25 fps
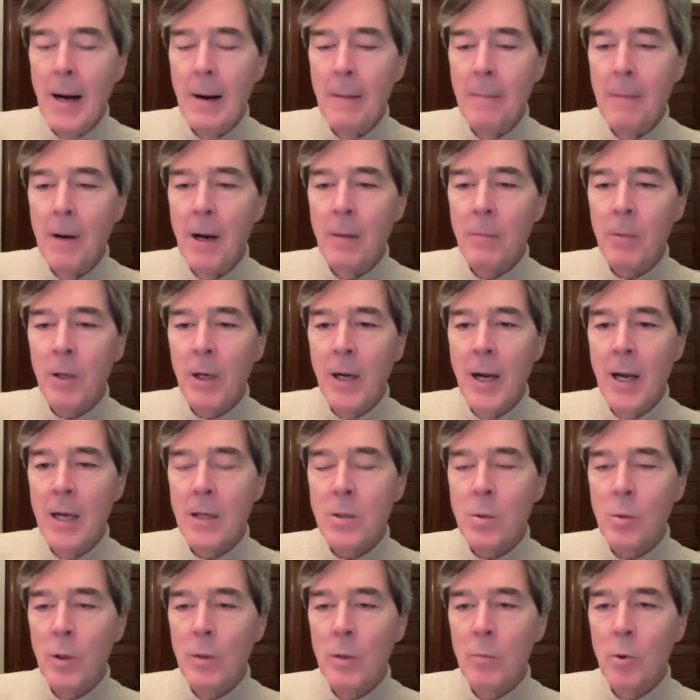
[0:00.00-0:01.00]
I'm going
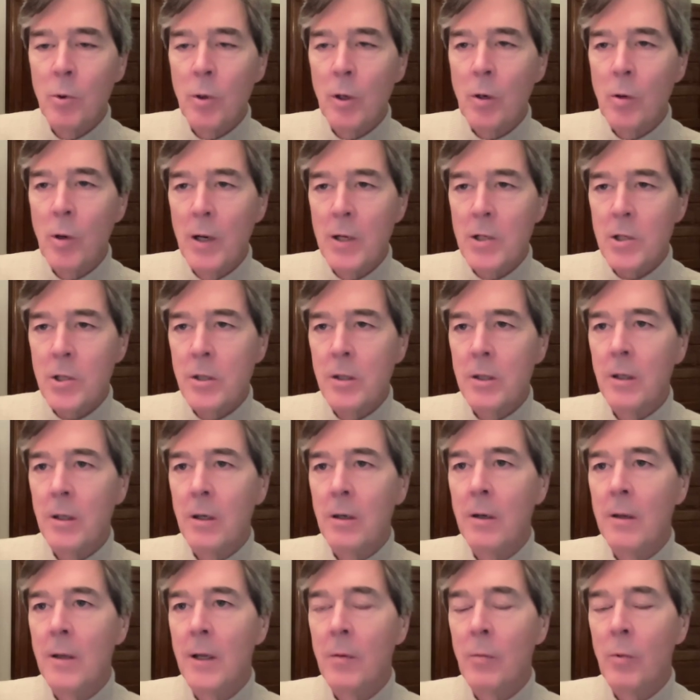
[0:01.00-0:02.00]
to ask one more question
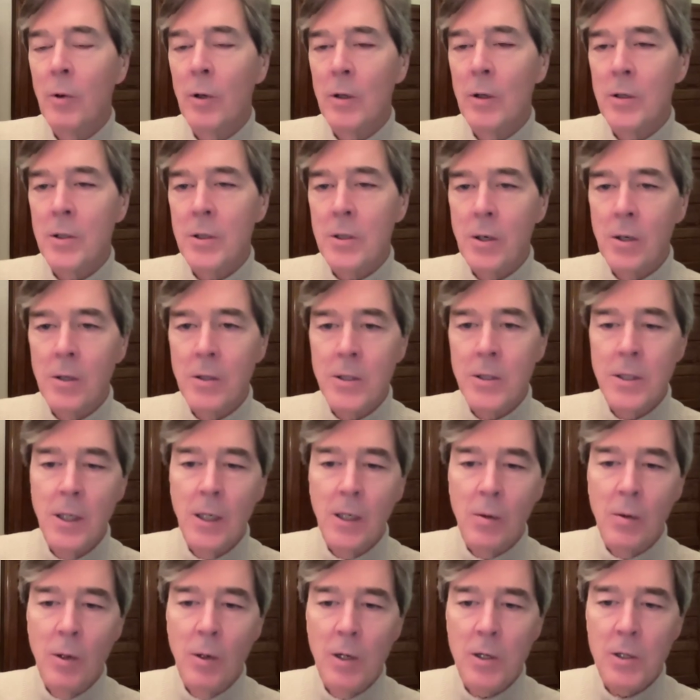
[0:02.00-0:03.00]
here, and then we're going to start to
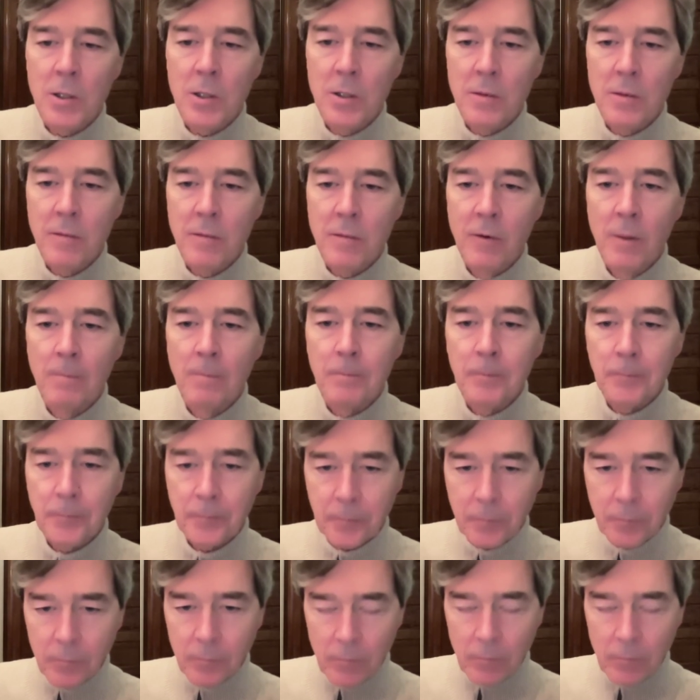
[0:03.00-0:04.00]
take questions from